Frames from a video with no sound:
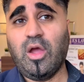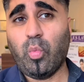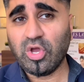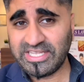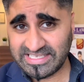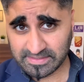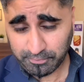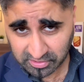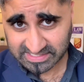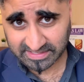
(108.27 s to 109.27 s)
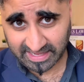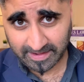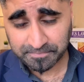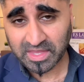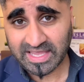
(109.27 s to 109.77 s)
What you need to put in
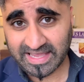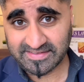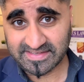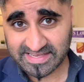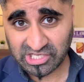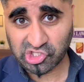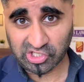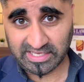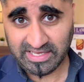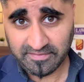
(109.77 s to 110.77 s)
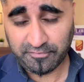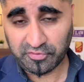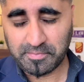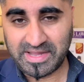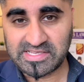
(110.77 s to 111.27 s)
there is essentially,
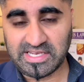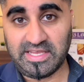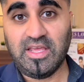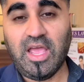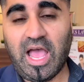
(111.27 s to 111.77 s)
fundamentally,